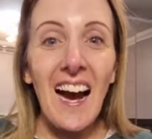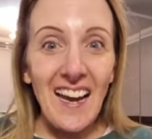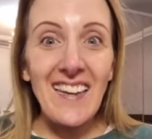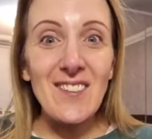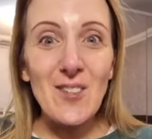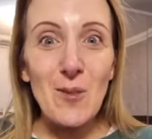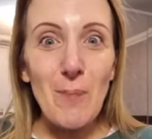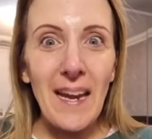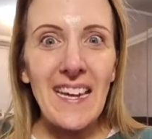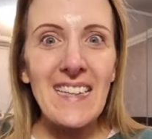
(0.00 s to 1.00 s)
and it's
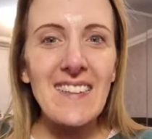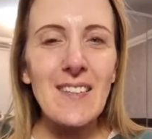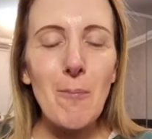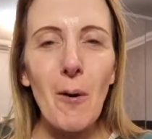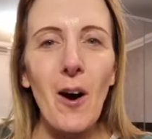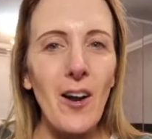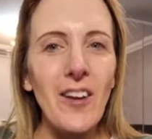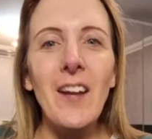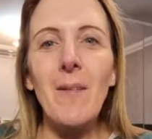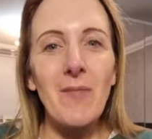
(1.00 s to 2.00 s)
super easy to put on.
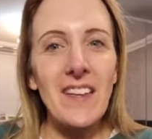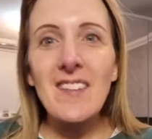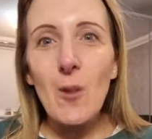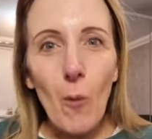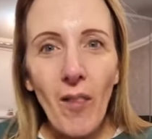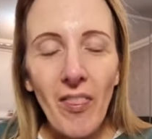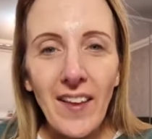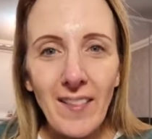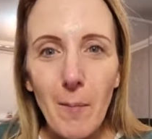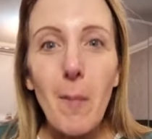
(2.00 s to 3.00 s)
This is the one
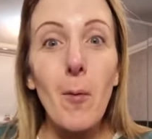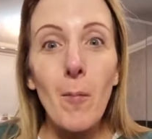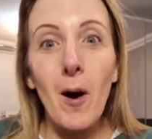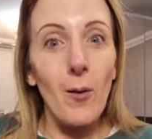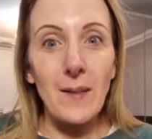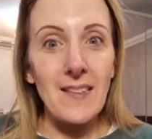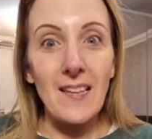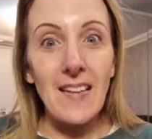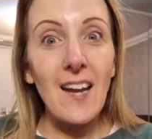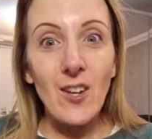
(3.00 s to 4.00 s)
thing that my mum always
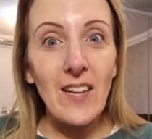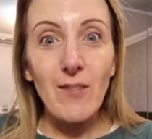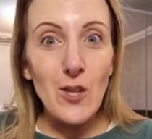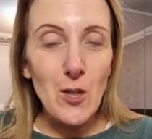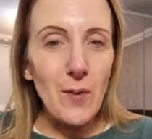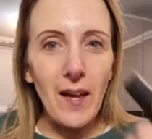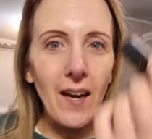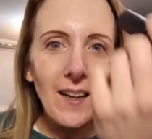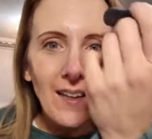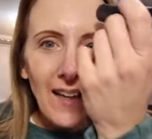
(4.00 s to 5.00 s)
says I could even do
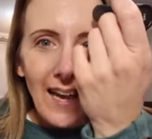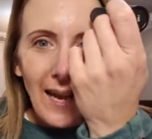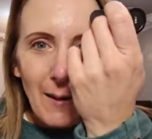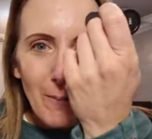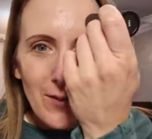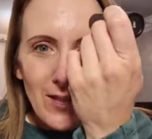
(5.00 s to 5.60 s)
that.